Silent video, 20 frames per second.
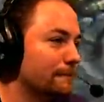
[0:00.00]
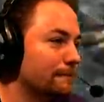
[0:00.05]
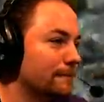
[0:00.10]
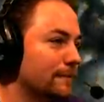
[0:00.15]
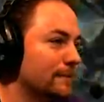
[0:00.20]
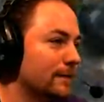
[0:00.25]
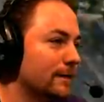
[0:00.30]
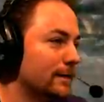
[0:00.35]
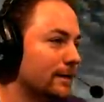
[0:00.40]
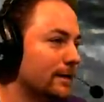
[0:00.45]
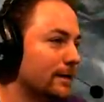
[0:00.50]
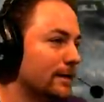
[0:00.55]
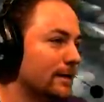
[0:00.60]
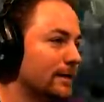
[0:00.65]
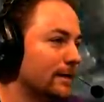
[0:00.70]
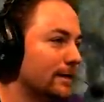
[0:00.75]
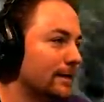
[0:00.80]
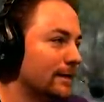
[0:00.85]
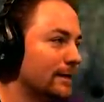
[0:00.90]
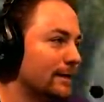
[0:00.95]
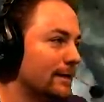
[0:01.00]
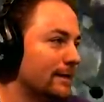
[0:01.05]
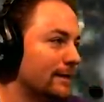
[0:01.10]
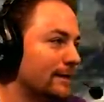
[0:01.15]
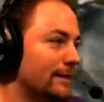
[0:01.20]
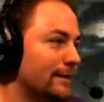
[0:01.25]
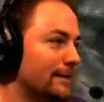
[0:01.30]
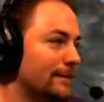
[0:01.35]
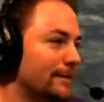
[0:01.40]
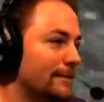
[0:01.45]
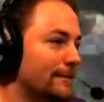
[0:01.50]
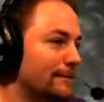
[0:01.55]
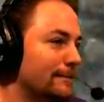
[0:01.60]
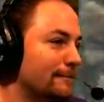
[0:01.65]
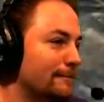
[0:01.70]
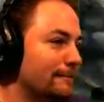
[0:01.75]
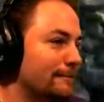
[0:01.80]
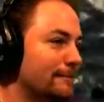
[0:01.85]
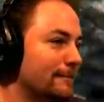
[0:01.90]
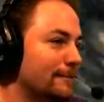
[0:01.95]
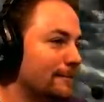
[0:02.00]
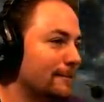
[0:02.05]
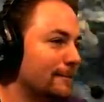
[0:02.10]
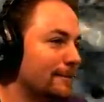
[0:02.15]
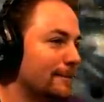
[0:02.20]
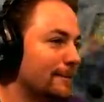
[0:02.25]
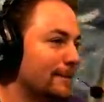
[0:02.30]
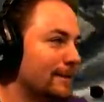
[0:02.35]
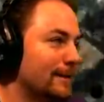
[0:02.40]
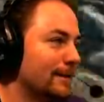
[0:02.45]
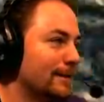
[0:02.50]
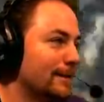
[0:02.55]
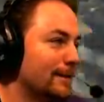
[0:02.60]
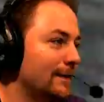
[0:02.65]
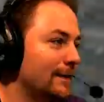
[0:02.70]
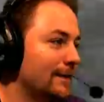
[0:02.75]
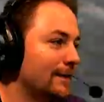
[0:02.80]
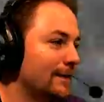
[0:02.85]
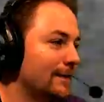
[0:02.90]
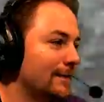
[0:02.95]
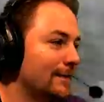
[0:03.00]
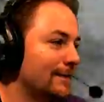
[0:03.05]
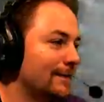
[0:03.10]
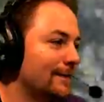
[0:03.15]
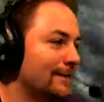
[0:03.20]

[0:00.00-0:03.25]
[no speech]